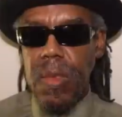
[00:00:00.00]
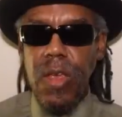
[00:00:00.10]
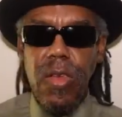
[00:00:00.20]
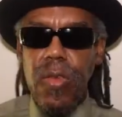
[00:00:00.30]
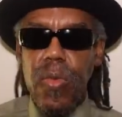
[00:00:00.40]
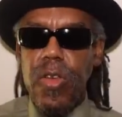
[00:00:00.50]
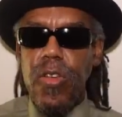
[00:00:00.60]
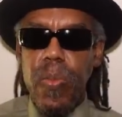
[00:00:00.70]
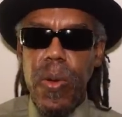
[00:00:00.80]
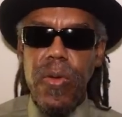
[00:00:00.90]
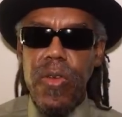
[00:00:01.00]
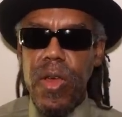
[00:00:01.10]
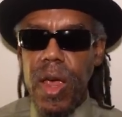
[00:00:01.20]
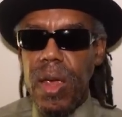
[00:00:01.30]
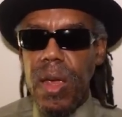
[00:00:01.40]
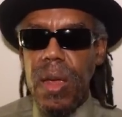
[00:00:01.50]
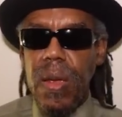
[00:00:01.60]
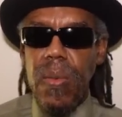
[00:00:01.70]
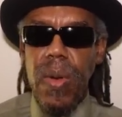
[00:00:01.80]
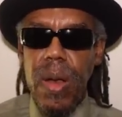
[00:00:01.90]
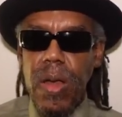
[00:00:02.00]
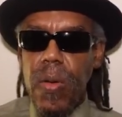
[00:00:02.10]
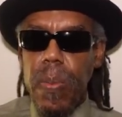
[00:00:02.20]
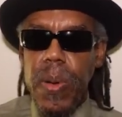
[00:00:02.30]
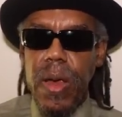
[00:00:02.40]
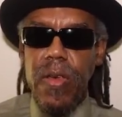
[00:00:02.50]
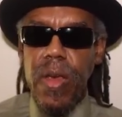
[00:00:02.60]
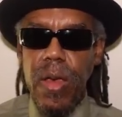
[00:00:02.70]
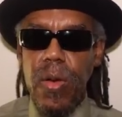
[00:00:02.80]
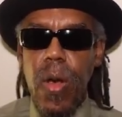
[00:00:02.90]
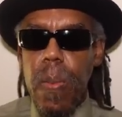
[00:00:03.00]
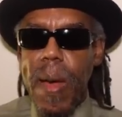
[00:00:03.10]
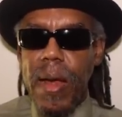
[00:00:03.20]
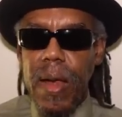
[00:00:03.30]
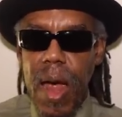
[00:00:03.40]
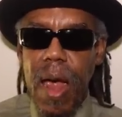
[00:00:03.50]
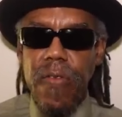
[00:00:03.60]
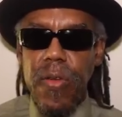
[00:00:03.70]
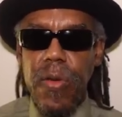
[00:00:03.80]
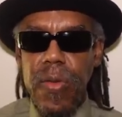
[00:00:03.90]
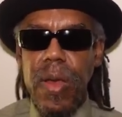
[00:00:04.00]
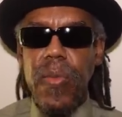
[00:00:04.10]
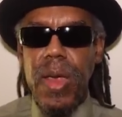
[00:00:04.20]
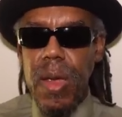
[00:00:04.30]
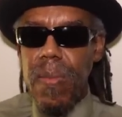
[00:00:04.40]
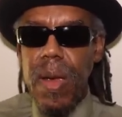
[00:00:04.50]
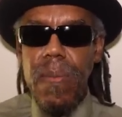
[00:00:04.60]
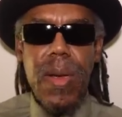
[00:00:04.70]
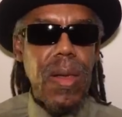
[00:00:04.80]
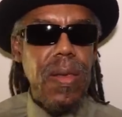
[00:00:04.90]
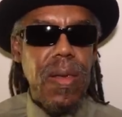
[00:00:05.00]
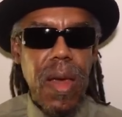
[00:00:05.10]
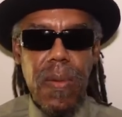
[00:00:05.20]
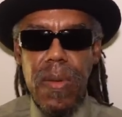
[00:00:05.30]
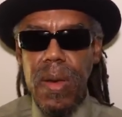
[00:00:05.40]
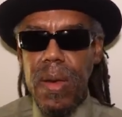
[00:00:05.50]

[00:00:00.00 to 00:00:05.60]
This is what you're supposed to say when a European tell you go back to Africa. You say, give me a military.